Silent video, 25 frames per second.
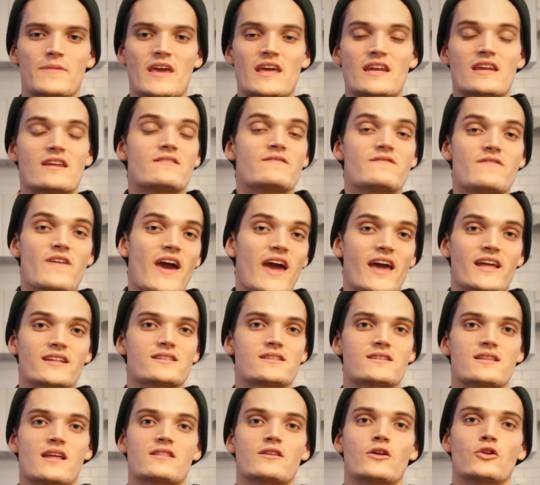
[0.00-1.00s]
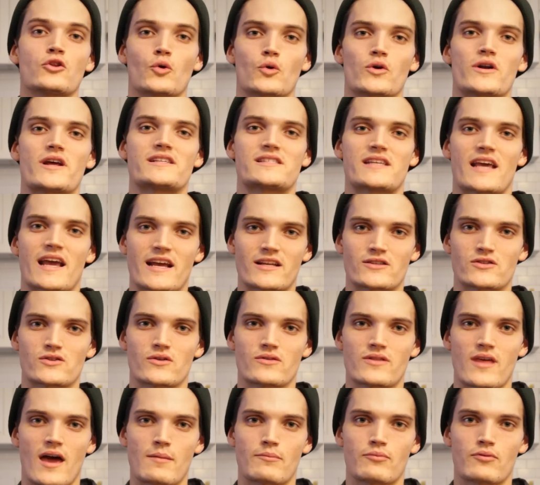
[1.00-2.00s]
in advance that the Lord has
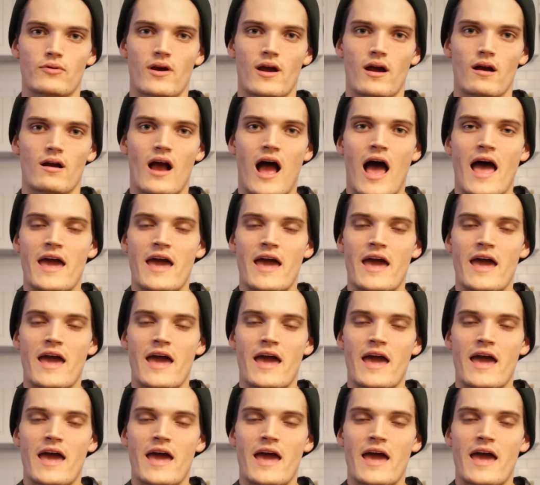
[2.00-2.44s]
answered that prayer.